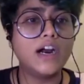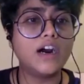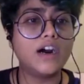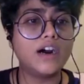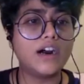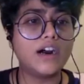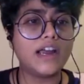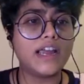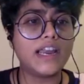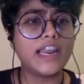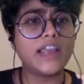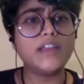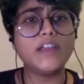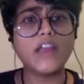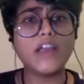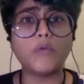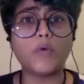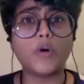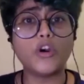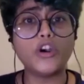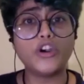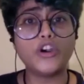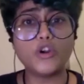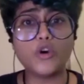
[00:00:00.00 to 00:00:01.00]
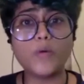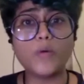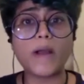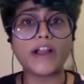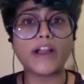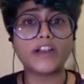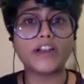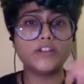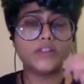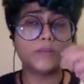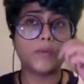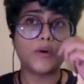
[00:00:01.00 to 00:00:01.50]
And I wanted to go
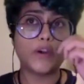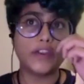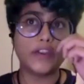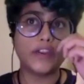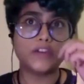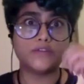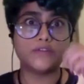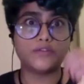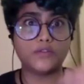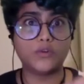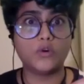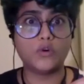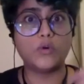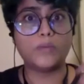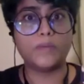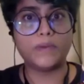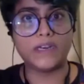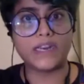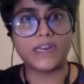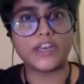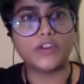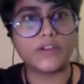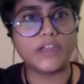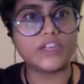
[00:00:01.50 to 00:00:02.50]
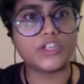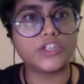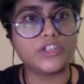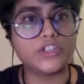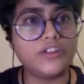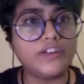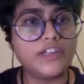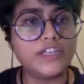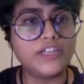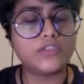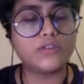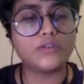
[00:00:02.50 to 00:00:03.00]
back to the point of open
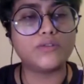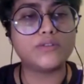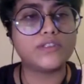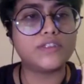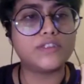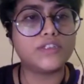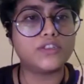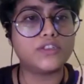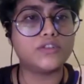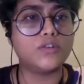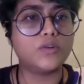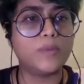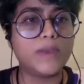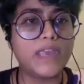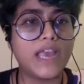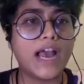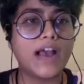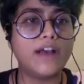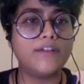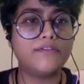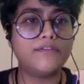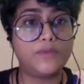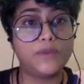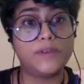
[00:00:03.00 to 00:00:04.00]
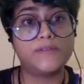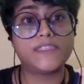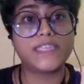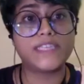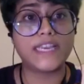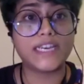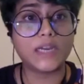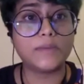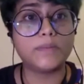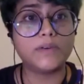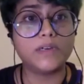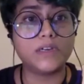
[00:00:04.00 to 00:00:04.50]
educational resources. We've
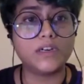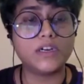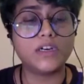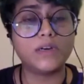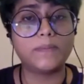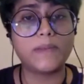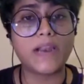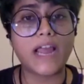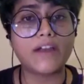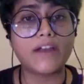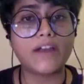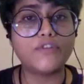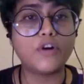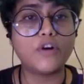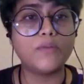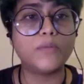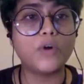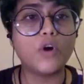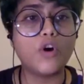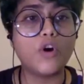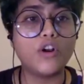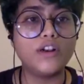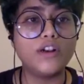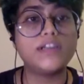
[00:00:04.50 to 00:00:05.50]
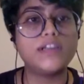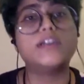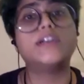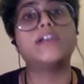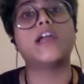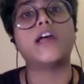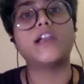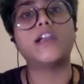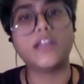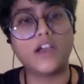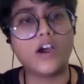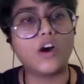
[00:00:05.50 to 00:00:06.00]
set up a platform called
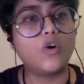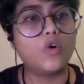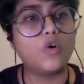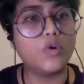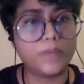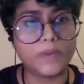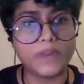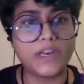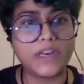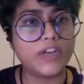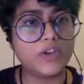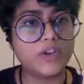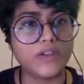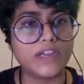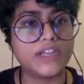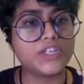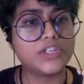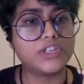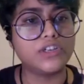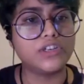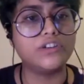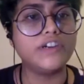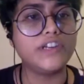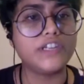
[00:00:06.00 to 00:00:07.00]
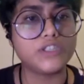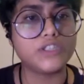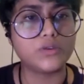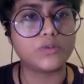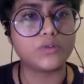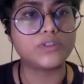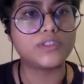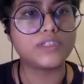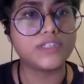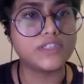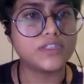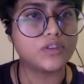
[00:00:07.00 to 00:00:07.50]
Karnataka Open Educational
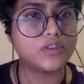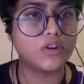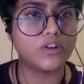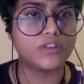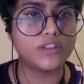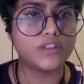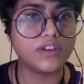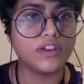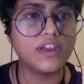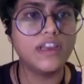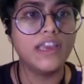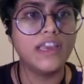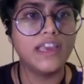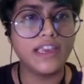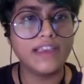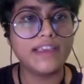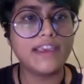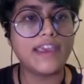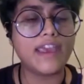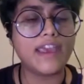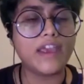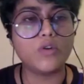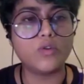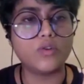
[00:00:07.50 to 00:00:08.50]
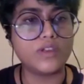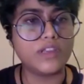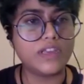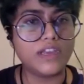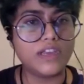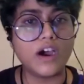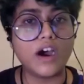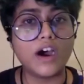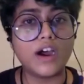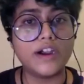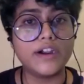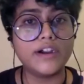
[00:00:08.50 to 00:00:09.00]
Resources, or the
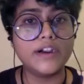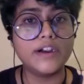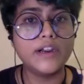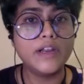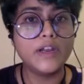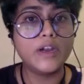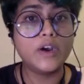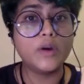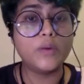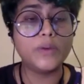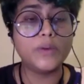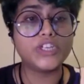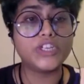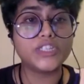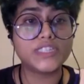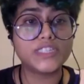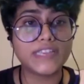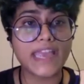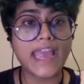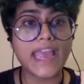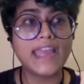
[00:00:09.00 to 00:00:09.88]
KOER, which is